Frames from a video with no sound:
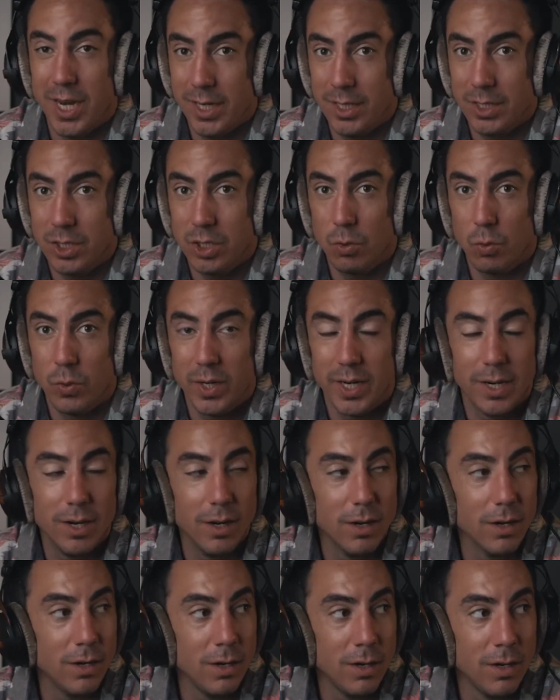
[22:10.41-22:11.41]

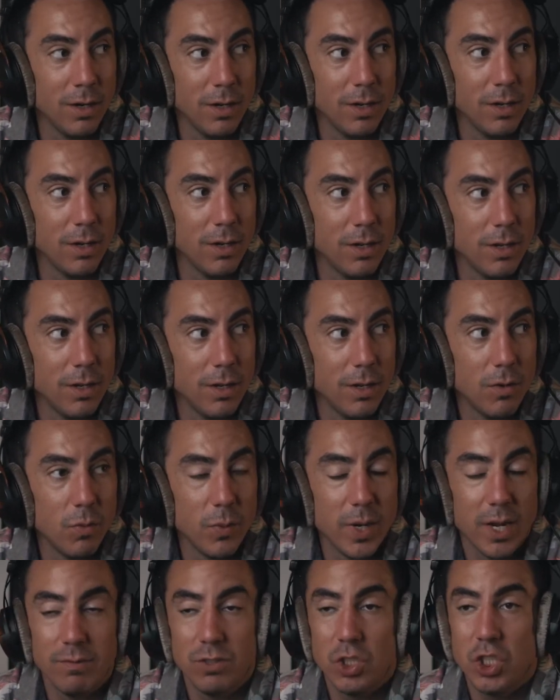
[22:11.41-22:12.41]
where we
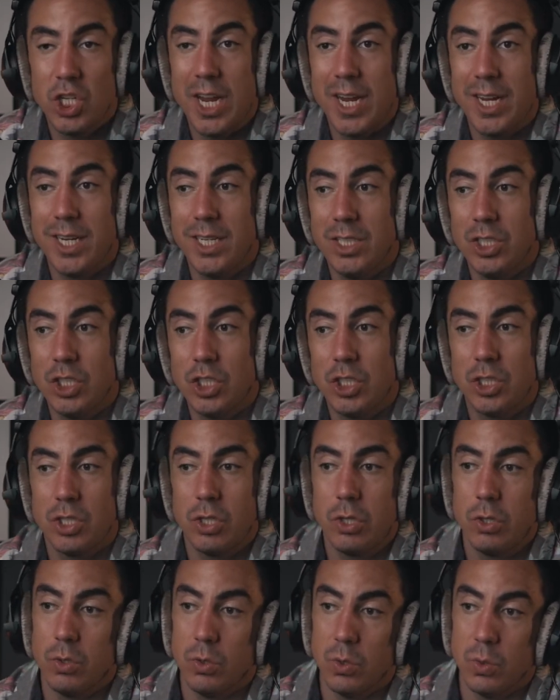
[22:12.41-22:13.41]
have change
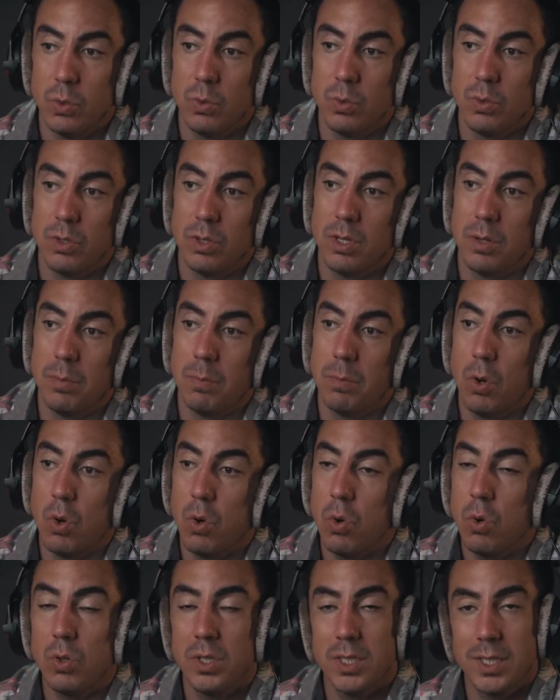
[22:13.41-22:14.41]
to the
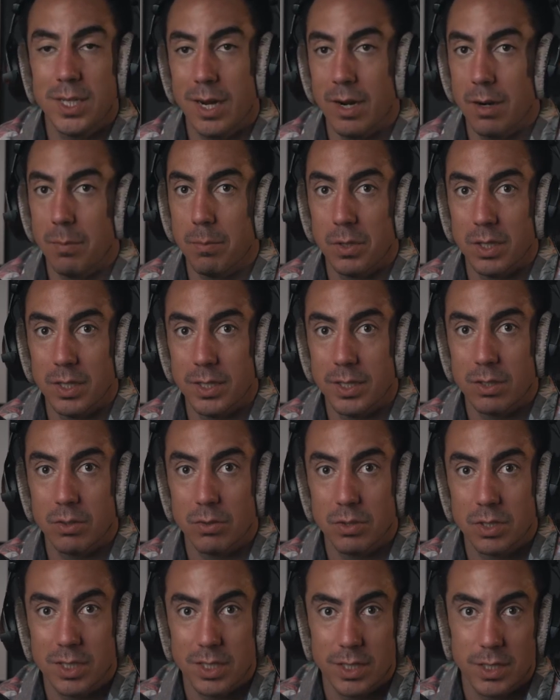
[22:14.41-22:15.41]
whole entire political
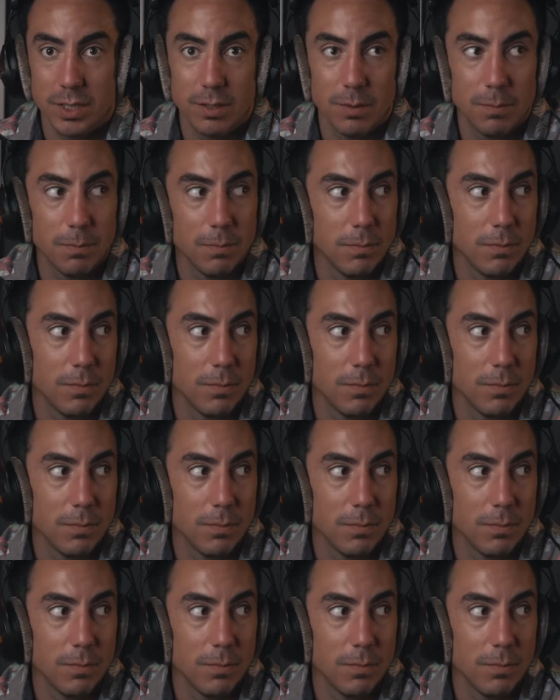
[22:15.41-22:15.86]
system.